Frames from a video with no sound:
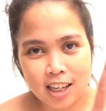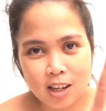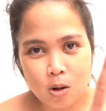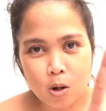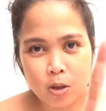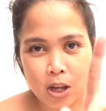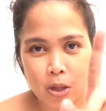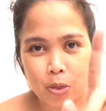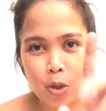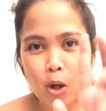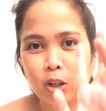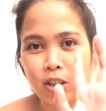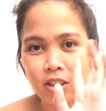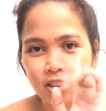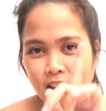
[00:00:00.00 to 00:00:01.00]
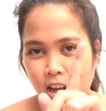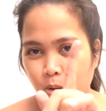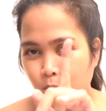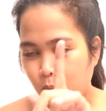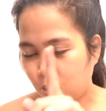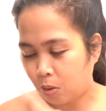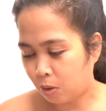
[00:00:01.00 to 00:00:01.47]
Hold up,
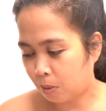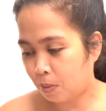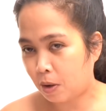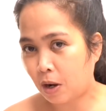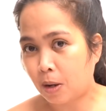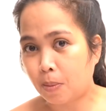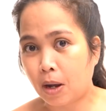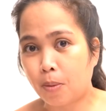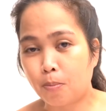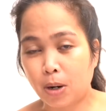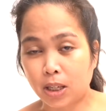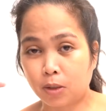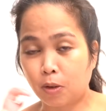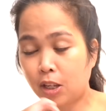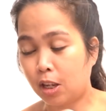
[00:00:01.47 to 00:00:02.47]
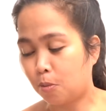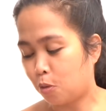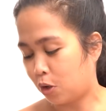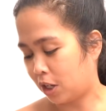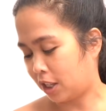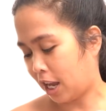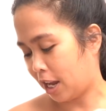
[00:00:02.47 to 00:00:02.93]
we will be right back. Breastfeeding muna